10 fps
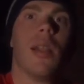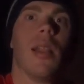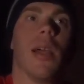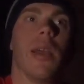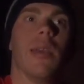
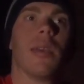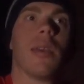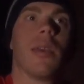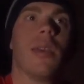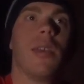like,
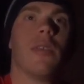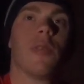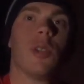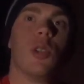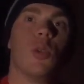you've
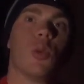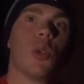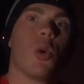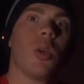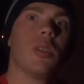got no
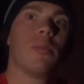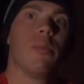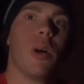choice